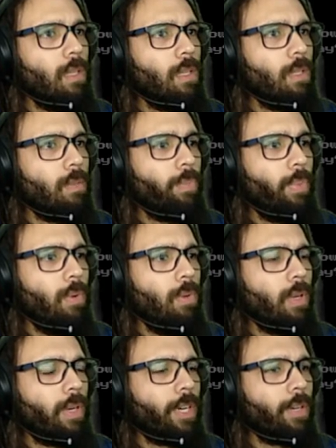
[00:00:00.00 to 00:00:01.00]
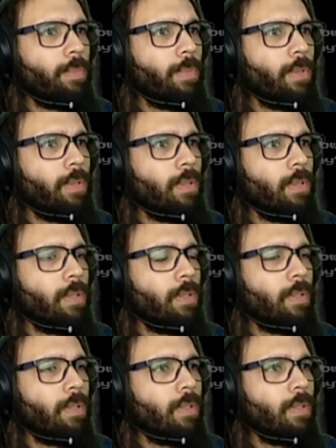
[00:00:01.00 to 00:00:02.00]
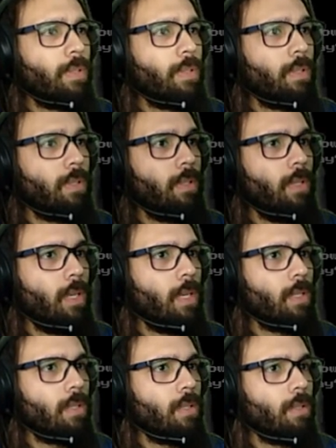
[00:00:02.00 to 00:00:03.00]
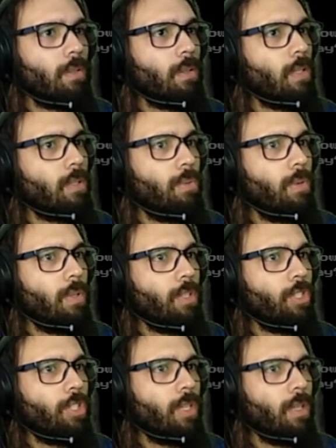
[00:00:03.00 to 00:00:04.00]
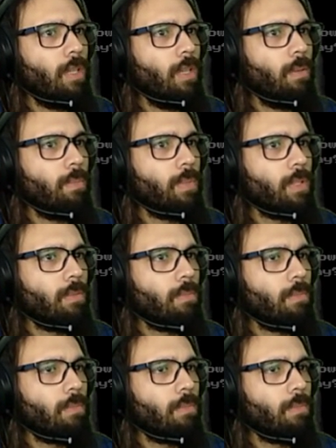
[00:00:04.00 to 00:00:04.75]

My am Yeah, that's written Xiangling, but